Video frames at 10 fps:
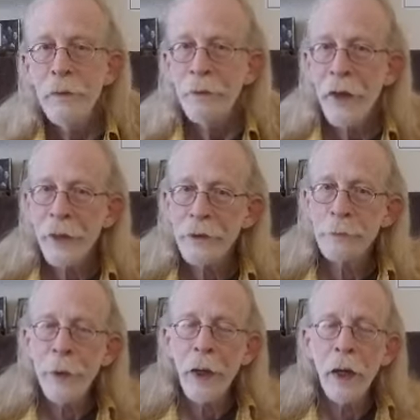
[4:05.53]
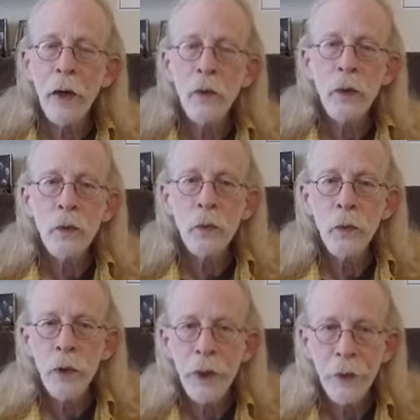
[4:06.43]
That's power
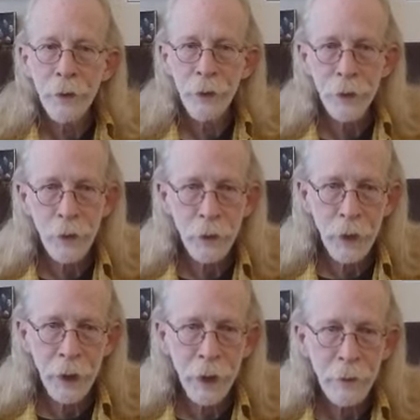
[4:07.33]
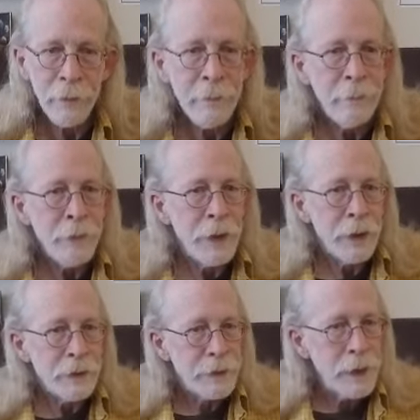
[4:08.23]
with, okay?
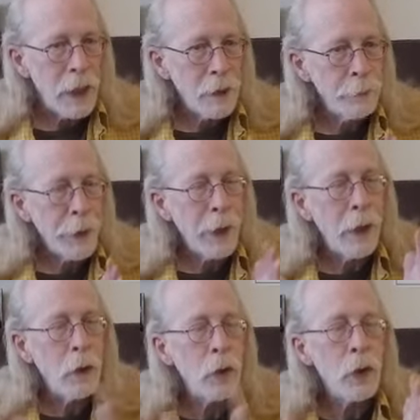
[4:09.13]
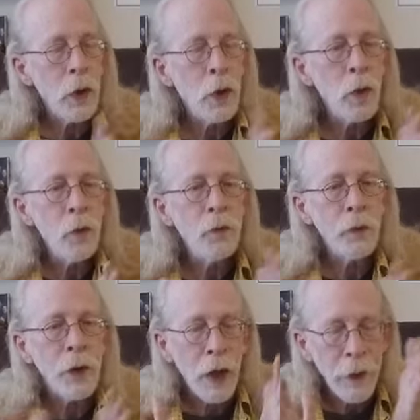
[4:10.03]
It's not power
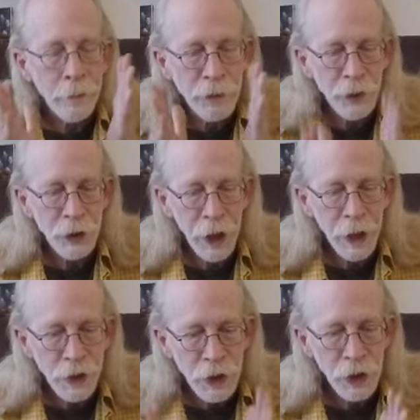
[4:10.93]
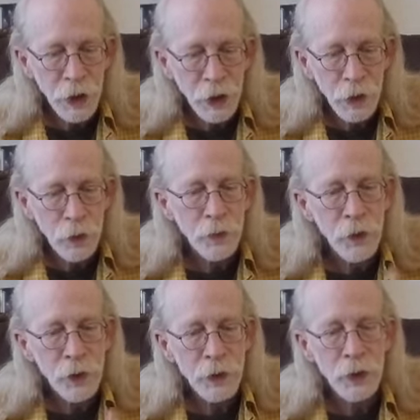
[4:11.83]
over. I'm changing the
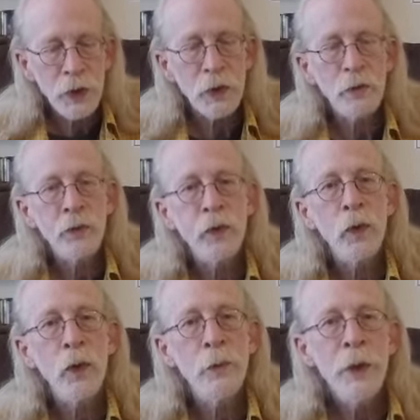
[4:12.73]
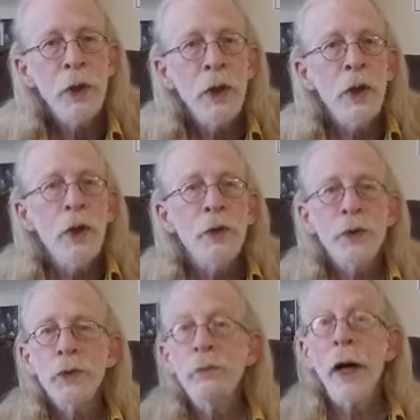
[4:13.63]
universe to conform
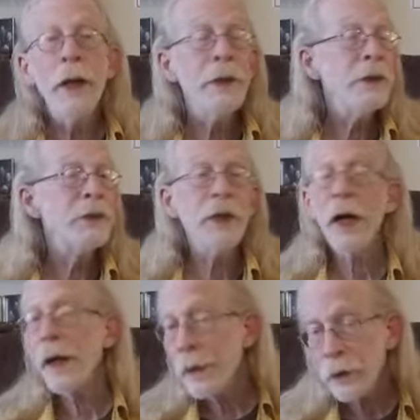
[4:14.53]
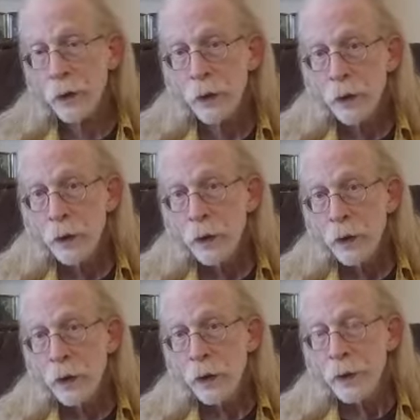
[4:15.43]
to my desire.
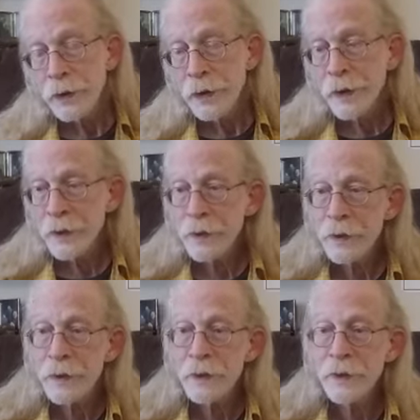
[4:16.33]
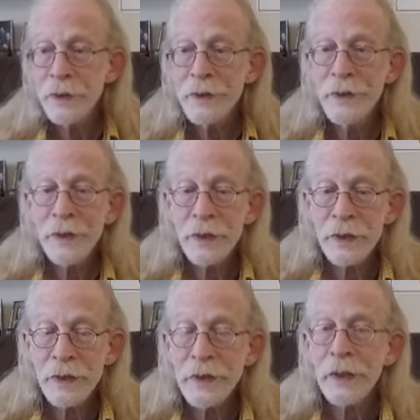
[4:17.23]
See, this is the
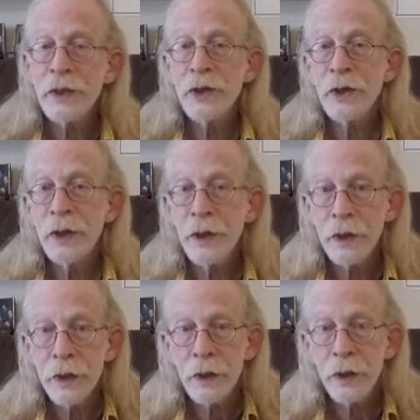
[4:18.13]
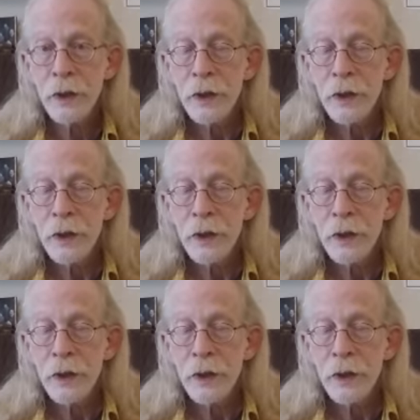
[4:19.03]
distinction here.